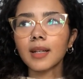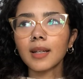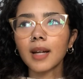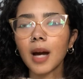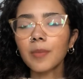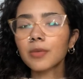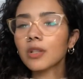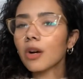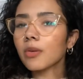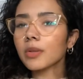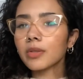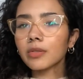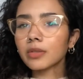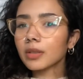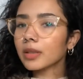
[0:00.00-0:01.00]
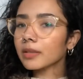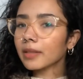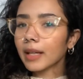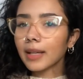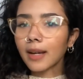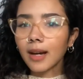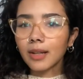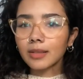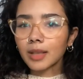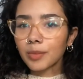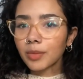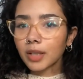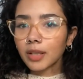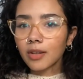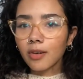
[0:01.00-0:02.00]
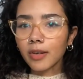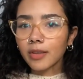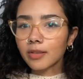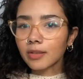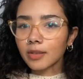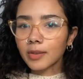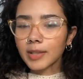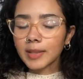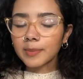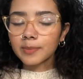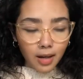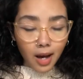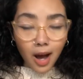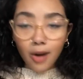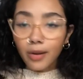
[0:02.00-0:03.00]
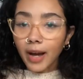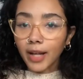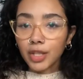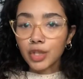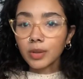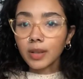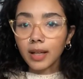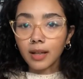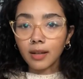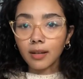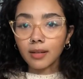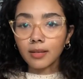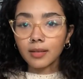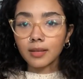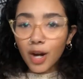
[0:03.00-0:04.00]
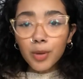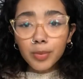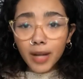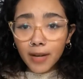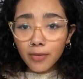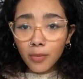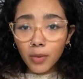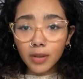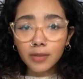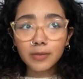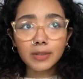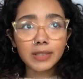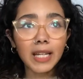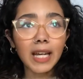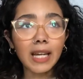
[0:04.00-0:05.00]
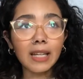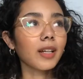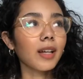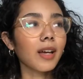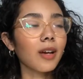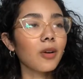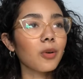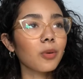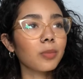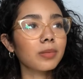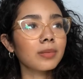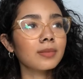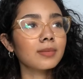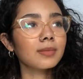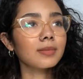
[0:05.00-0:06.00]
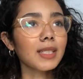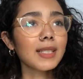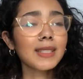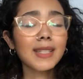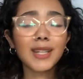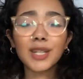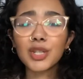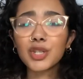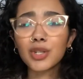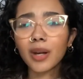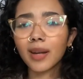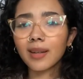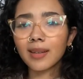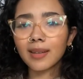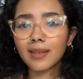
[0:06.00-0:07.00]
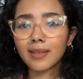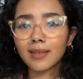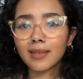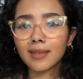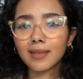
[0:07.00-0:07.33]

I'm going through it right now. I'm really going through it. I'll catch you later. I hope you have a wonderful day, and I hope the sun is shining.